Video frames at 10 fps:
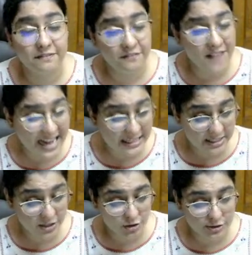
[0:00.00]
Fats
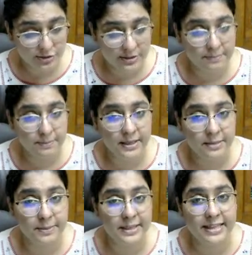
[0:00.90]
are also simple
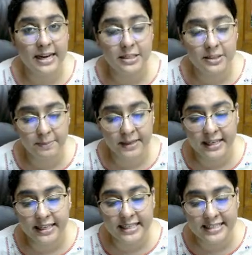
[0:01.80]
lipid. They are
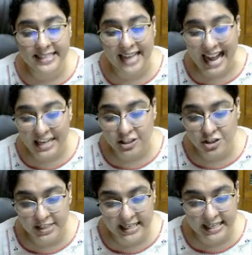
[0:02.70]
typically
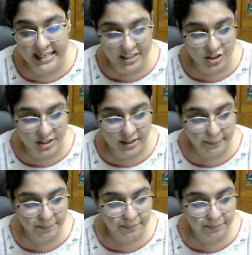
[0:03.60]
dash in nature.